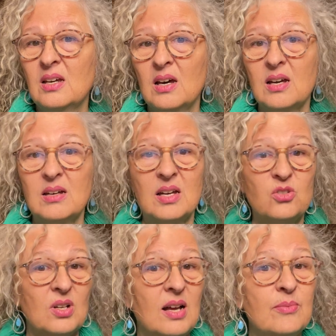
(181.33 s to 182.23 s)
a
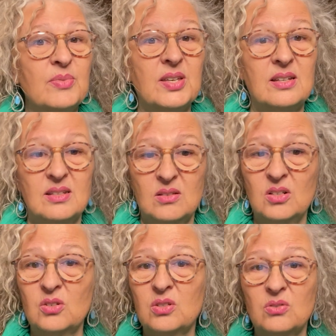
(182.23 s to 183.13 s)
job that,
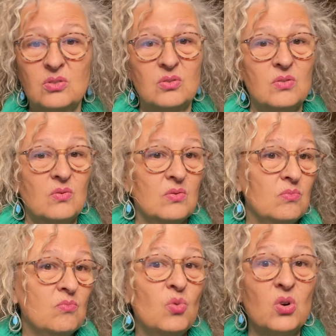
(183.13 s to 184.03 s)
you do
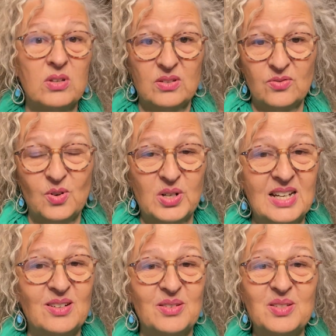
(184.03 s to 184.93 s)
more than 40
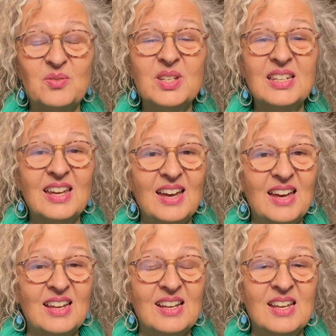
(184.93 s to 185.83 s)
hours a week
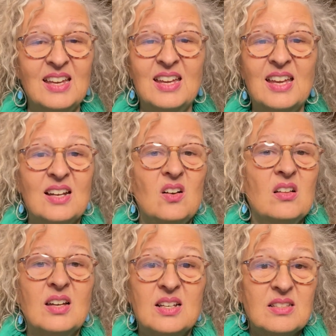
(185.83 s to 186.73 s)
at, and all
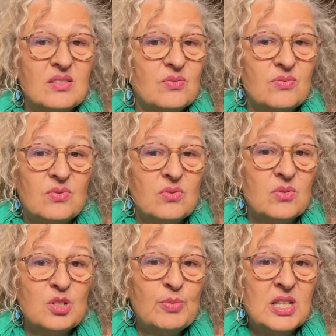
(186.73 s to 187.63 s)
kinds of
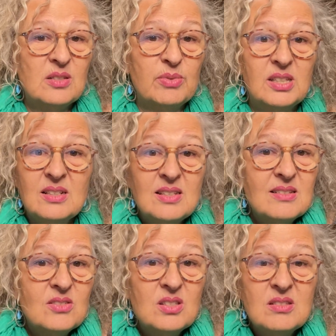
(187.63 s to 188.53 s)
responsibilities
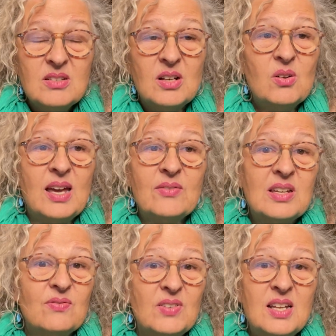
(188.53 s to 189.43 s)
and just,
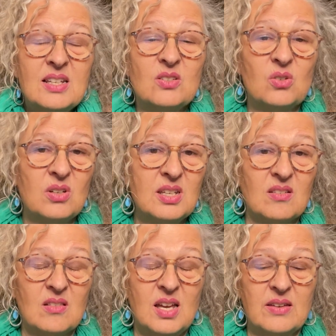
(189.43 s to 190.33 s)
having fun, enjoying
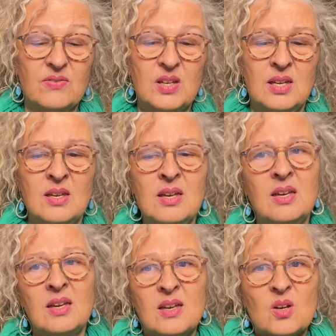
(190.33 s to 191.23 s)
your life.
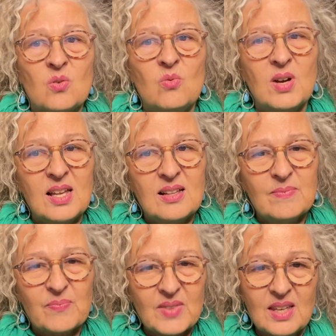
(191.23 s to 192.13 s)

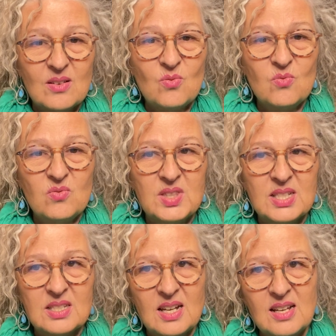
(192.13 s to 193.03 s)
Well,
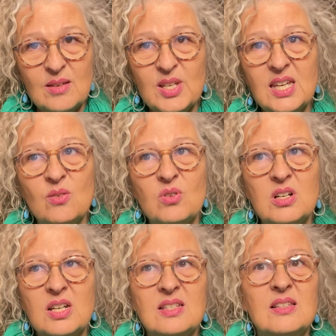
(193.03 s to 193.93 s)
the dynamic at
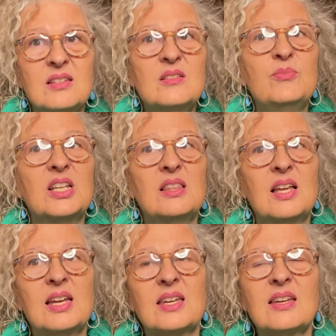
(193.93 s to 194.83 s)
work is a little bit
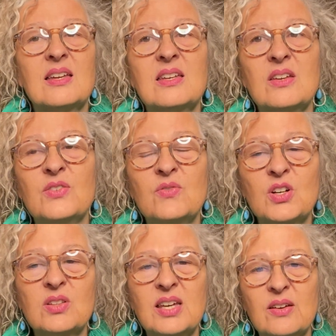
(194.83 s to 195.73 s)
like, if you've
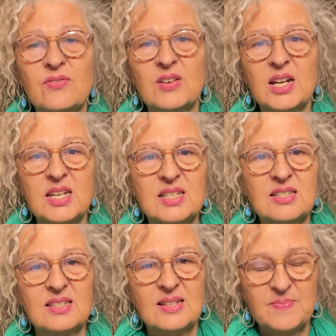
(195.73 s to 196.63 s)
heard that
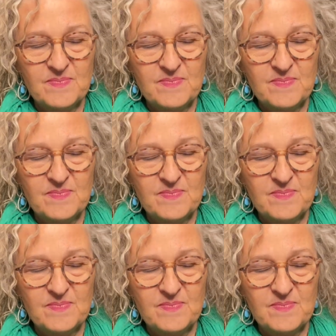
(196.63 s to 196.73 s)
phrase,